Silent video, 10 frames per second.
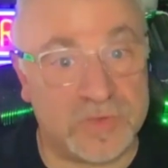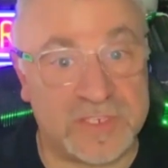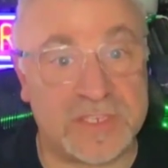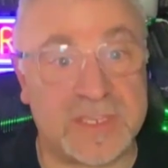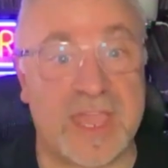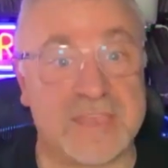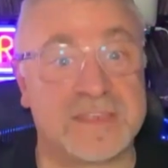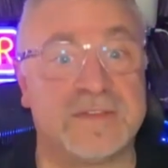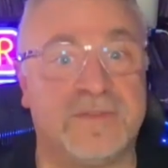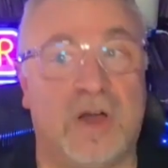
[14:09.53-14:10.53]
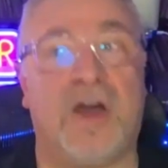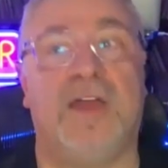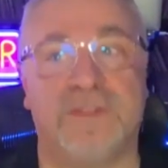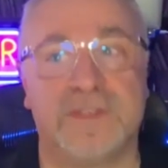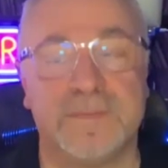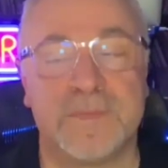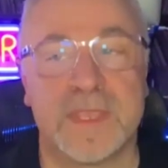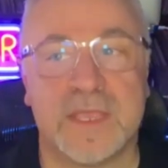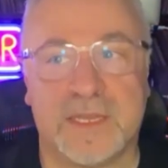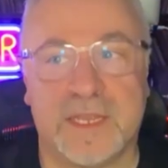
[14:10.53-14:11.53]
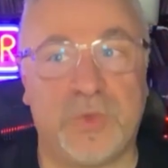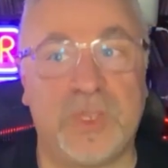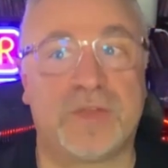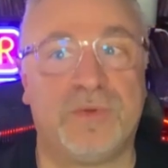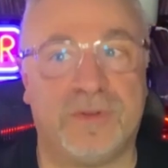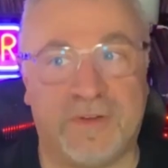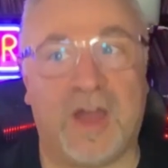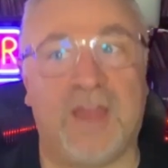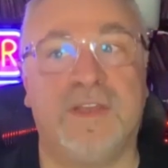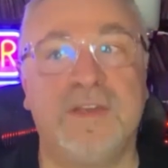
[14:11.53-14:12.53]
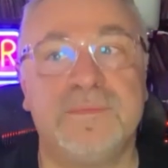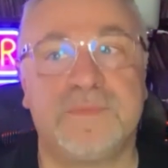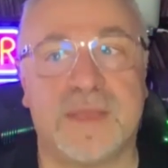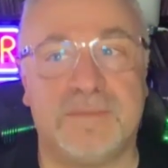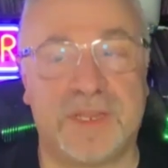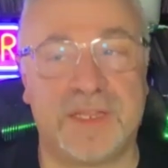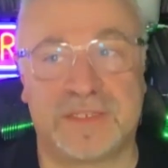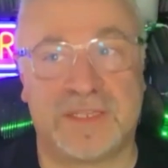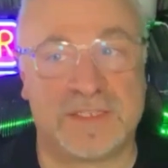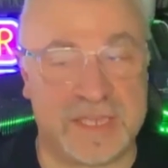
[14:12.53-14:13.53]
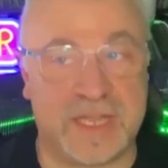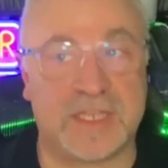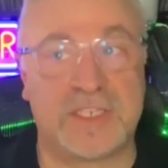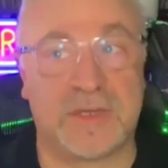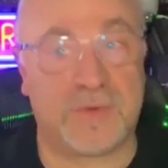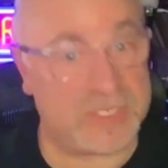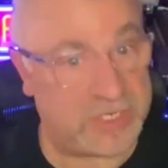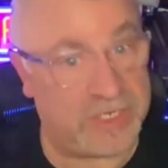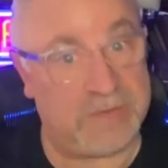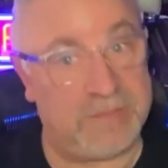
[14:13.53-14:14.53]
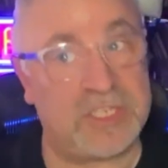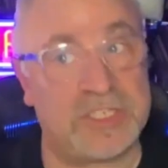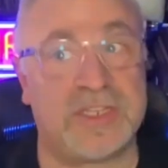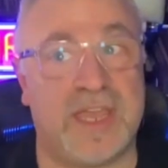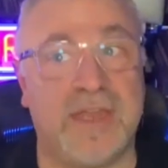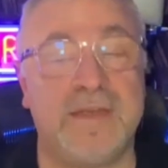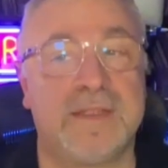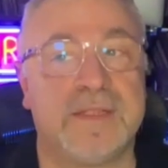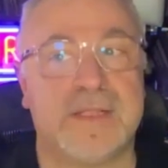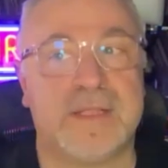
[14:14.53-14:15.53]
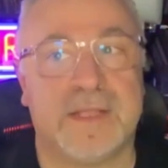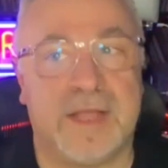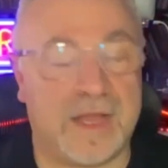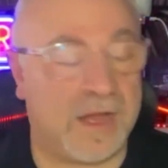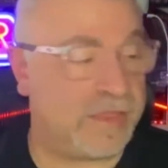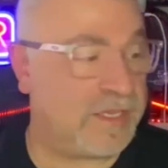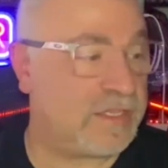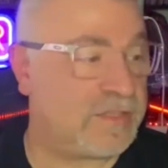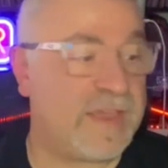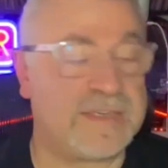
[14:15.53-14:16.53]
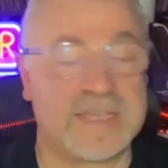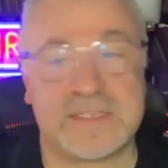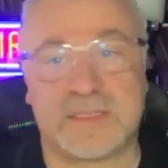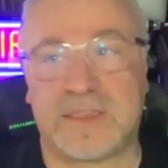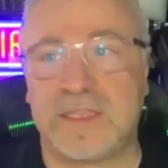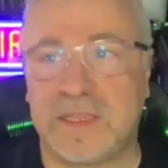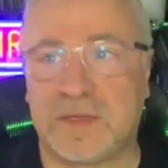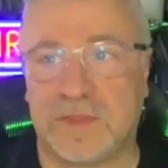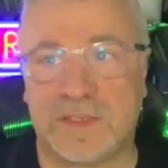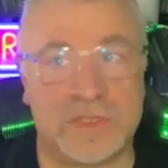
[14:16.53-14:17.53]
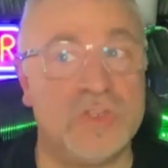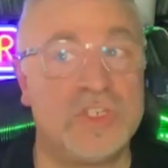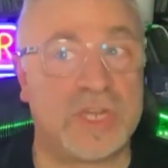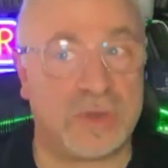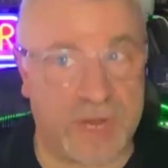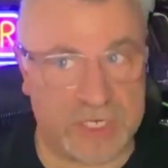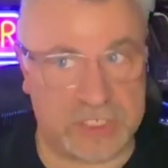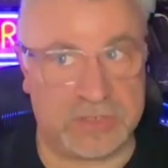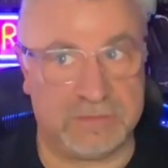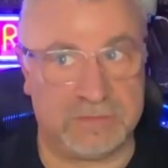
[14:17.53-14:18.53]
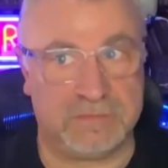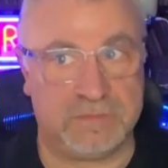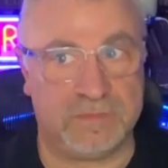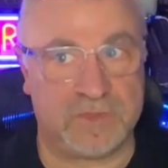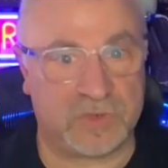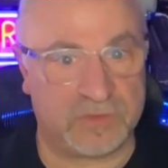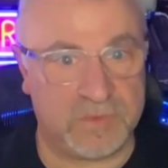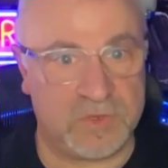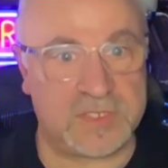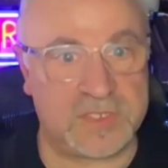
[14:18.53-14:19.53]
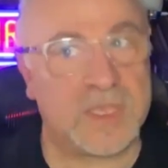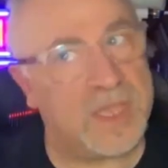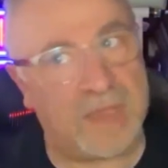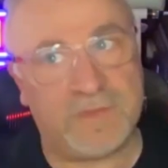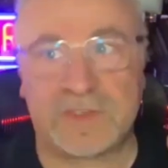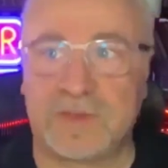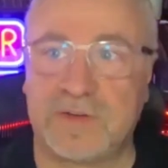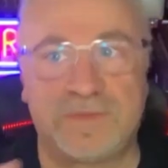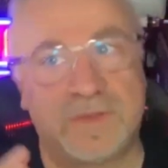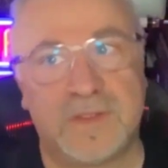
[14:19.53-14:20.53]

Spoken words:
music has survived. If we can revive it and bring it to this younger generation, and you mentioned that, I think it's fantastic. I think they've got this new generation sort of music. Have you sort of